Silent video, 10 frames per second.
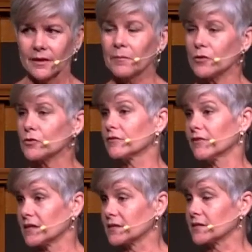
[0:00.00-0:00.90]
Most of
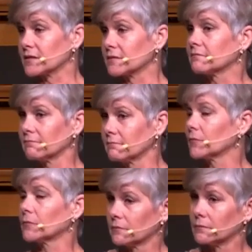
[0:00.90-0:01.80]
us
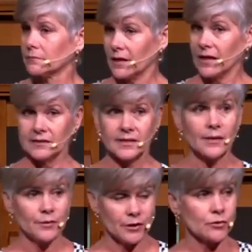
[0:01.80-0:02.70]
can
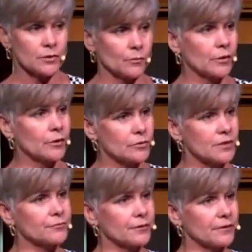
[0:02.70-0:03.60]
say we know someone who's
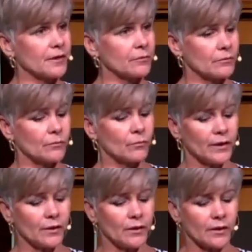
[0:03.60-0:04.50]
different than
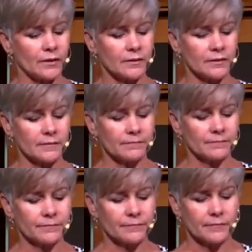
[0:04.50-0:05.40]
we are.
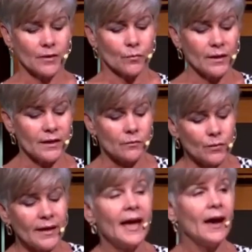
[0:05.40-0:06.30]
We,
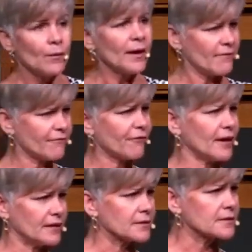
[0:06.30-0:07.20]
we, we have
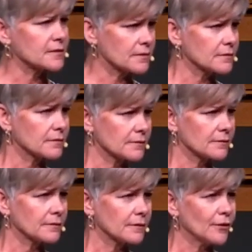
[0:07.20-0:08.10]
friends
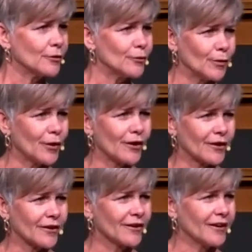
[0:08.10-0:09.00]
who
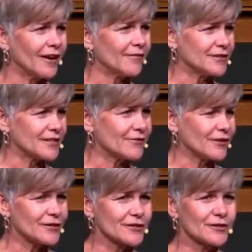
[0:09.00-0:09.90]
are of a
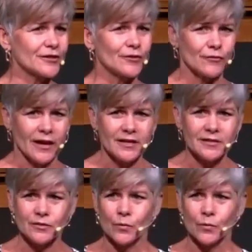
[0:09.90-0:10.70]
different race